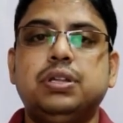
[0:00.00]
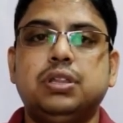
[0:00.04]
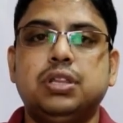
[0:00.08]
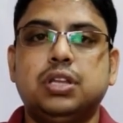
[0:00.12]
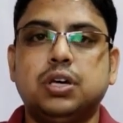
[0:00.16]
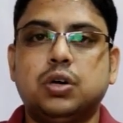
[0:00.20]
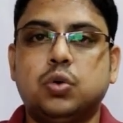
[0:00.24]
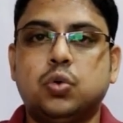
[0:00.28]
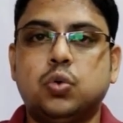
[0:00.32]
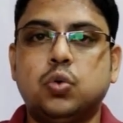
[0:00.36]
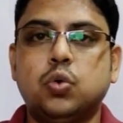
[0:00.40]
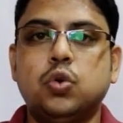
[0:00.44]

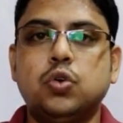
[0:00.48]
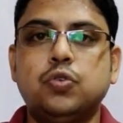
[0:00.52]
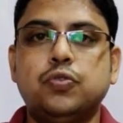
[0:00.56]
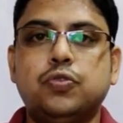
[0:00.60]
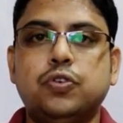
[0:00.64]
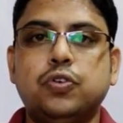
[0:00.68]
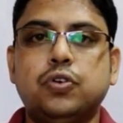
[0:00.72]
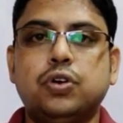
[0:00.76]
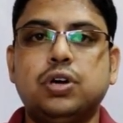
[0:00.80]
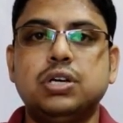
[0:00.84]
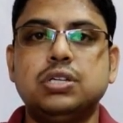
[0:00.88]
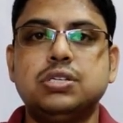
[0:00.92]
the core
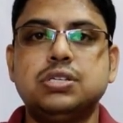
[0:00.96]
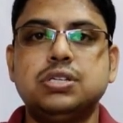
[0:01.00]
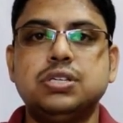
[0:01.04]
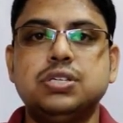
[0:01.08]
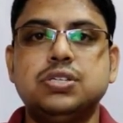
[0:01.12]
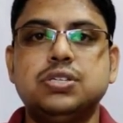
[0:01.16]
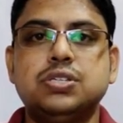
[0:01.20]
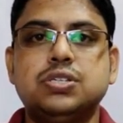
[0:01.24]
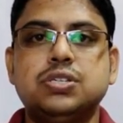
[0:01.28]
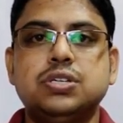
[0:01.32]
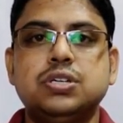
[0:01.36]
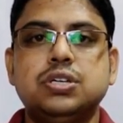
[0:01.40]
focus
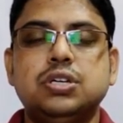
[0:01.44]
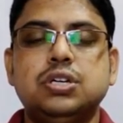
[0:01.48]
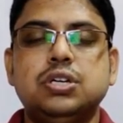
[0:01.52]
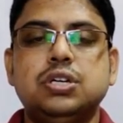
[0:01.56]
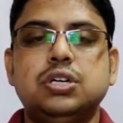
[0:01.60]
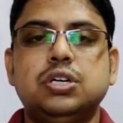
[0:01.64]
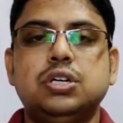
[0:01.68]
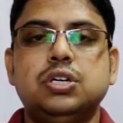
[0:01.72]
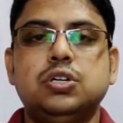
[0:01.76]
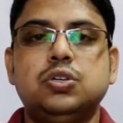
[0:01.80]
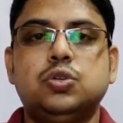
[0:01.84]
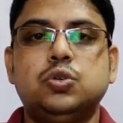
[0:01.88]
is
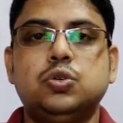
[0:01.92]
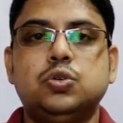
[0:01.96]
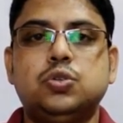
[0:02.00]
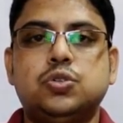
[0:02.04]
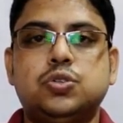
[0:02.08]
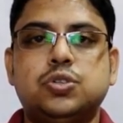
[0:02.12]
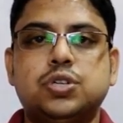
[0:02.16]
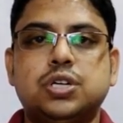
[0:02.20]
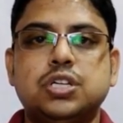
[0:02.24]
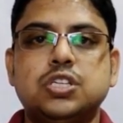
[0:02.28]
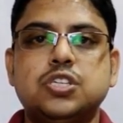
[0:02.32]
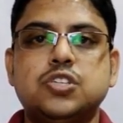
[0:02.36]
to
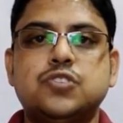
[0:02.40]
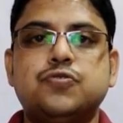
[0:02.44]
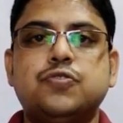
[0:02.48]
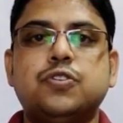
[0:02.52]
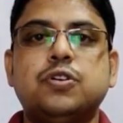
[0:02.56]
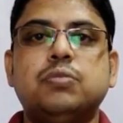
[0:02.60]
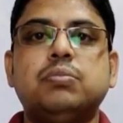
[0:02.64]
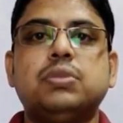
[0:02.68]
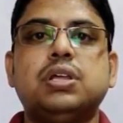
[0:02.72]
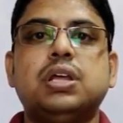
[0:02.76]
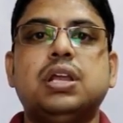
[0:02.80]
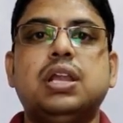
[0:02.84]

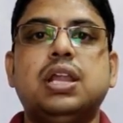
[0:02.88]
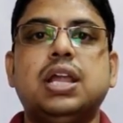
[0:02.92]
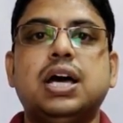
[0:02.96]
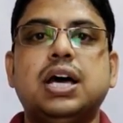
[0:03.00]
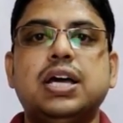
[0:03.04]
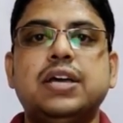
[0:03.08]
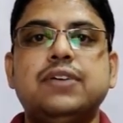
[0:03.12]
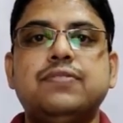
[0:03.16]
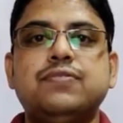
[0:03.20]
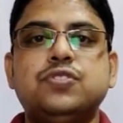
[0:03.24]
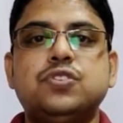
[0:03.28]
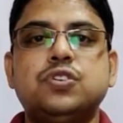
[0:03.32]
transform the
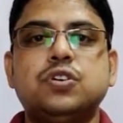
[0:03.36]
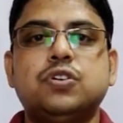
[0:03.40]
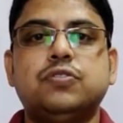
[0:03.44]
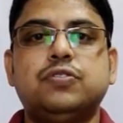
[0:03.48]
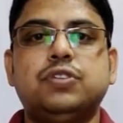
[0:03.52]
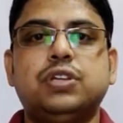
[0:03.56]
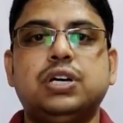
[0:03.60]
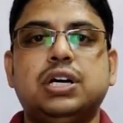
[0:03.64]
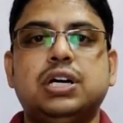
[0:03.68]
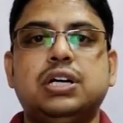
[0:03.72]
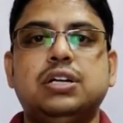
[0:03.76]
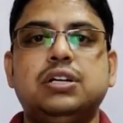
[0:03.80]
lives
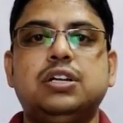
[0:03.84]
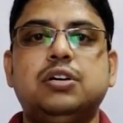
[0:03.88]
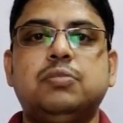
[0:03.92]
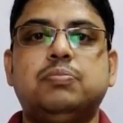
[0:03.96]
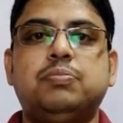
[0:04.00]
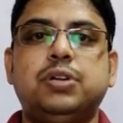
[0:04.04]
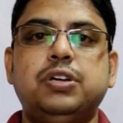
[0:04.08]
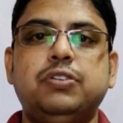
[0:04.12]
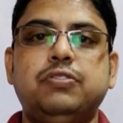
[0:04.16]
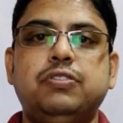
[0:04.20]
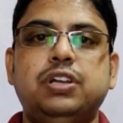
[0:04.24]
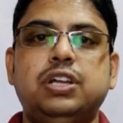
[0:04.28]
of the
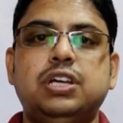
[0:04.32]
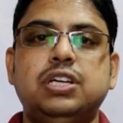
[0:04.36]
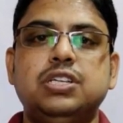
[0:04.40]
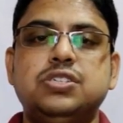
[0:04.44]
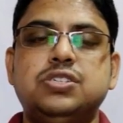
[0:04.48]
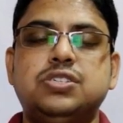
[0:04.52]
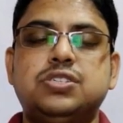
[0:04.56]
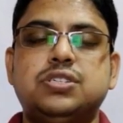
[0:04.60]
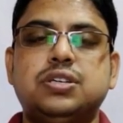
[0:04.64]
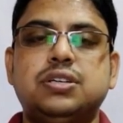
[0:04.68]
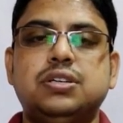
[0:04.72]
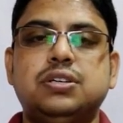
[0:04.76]

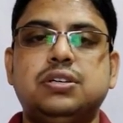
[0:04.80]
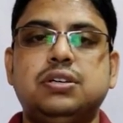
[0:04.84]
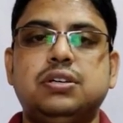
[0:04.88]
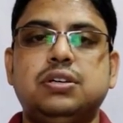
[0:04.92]
underprivileged,